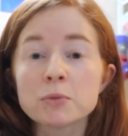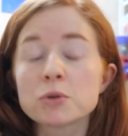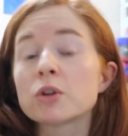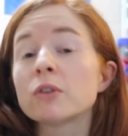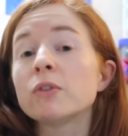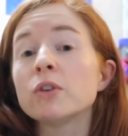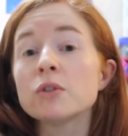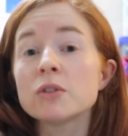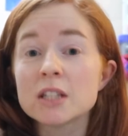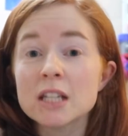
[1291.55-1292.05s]
So
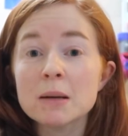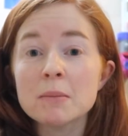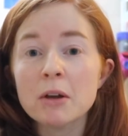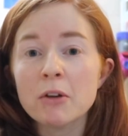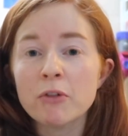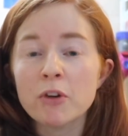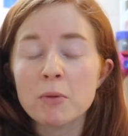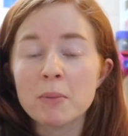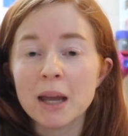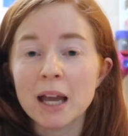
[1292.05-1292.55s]
if you see
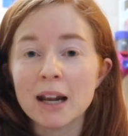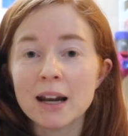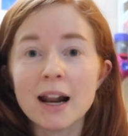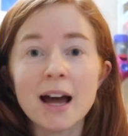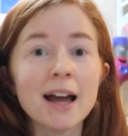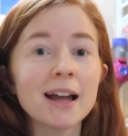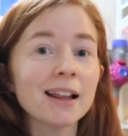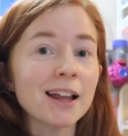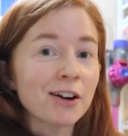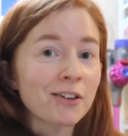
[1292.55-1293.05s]
me filming at
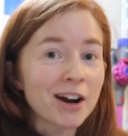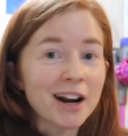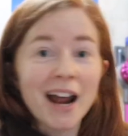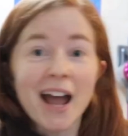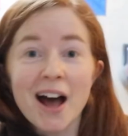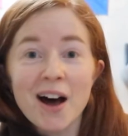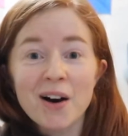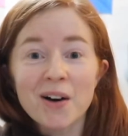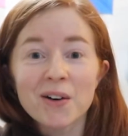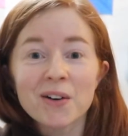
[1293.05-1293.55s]
night, like right
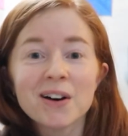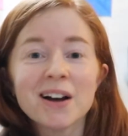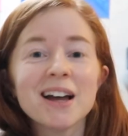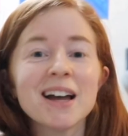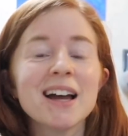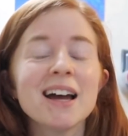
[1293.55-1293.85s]
now,